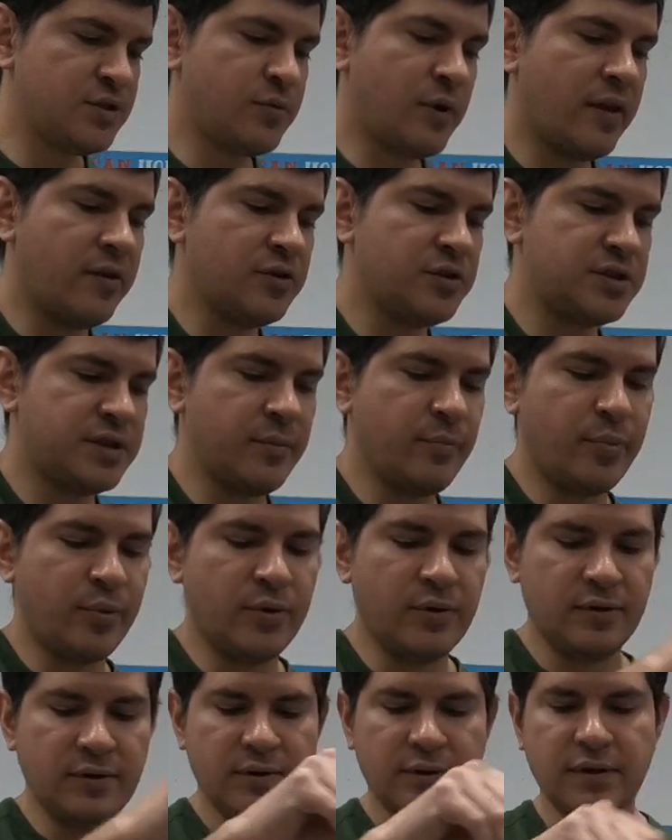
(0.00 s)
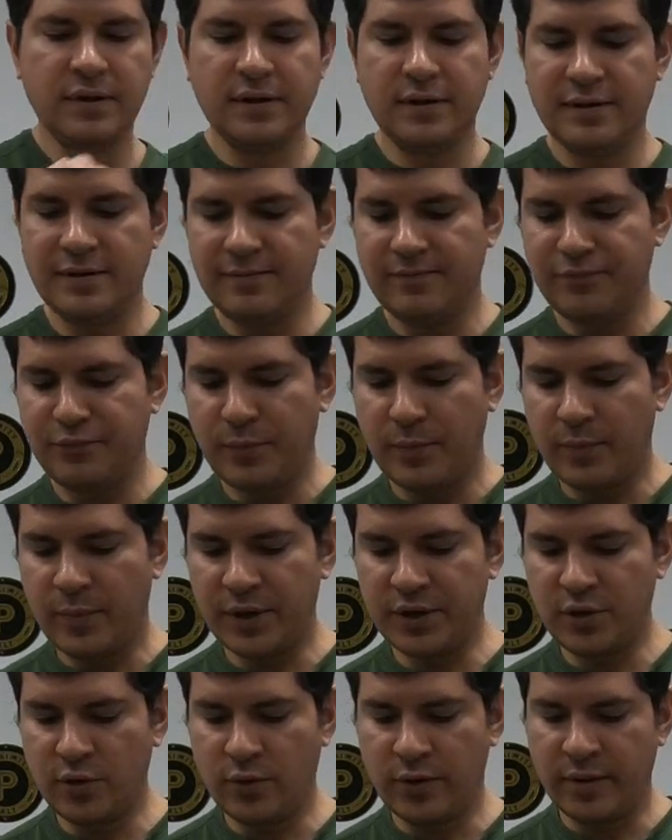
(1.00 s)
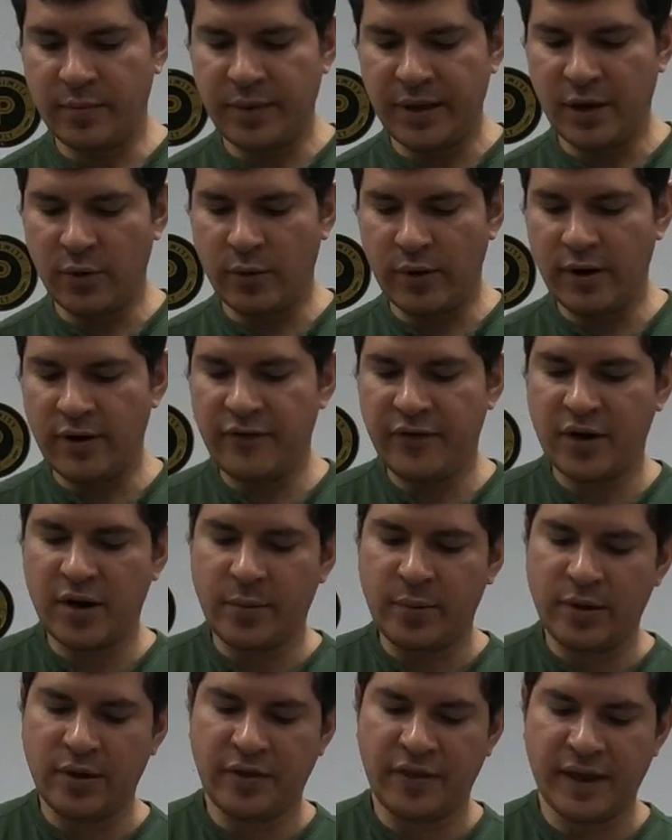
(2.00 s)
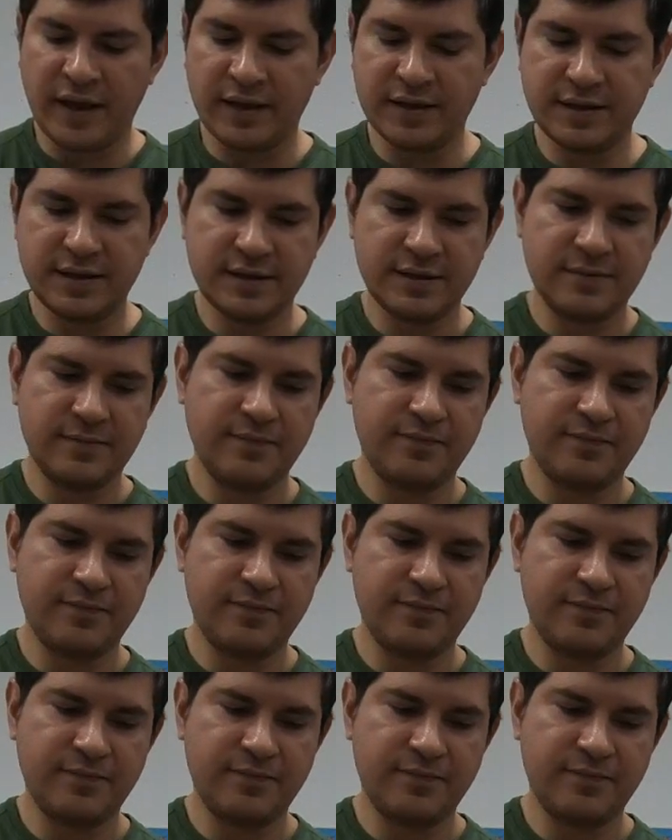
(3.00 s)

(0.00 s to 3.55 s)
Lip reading: is rather simple, but you want to be aware of a couple of things.